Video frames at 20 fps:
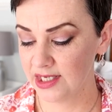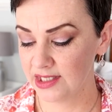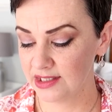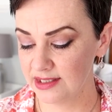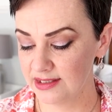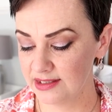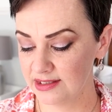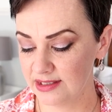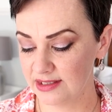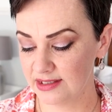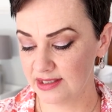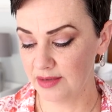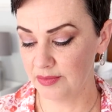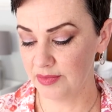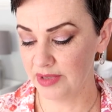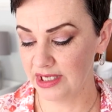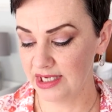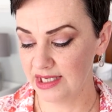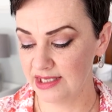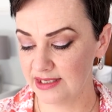This
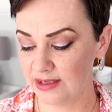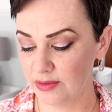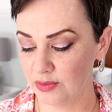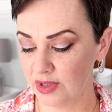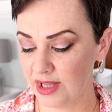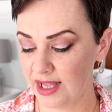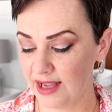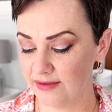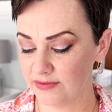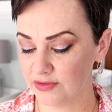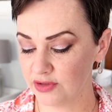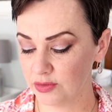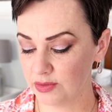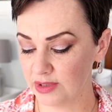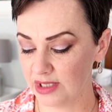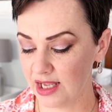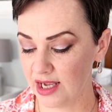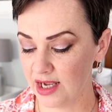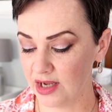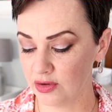December, Izzy will have to
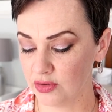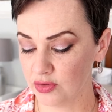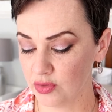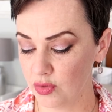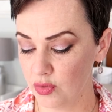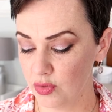rely on